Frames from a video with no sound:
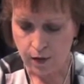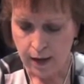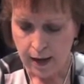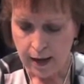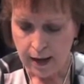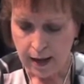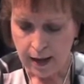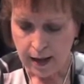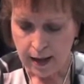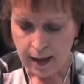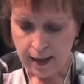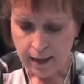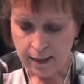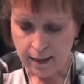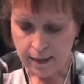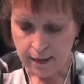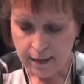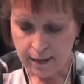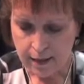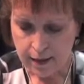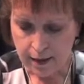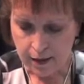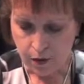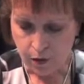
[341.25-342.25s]

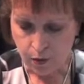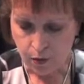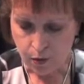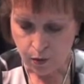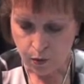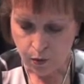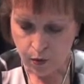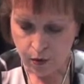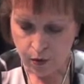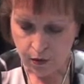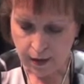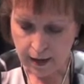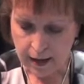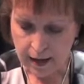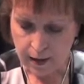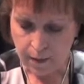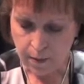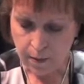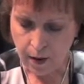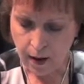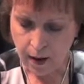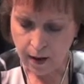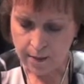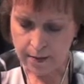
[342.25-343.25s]
the little corner kind
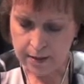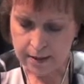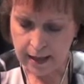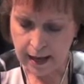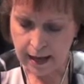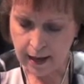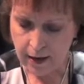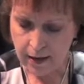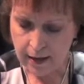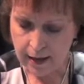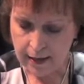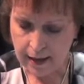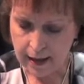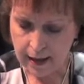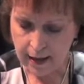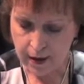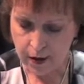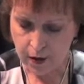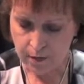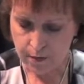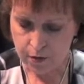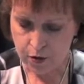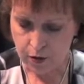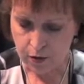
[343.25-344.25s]
of pops out, and that
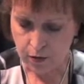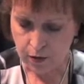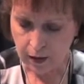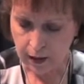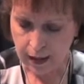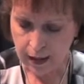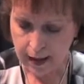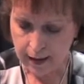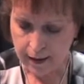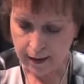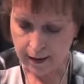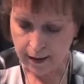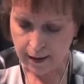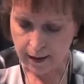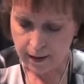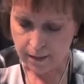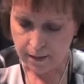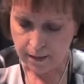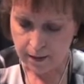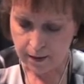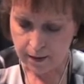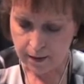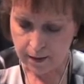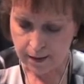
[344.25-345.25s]
helps you line
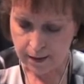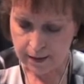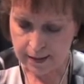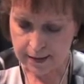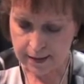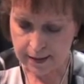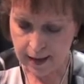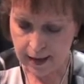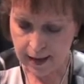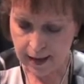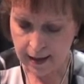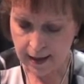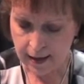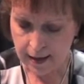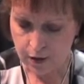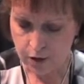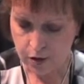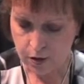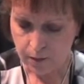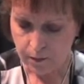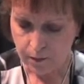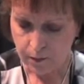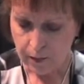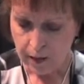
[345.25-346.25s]
up this
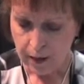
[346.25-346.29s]
edge.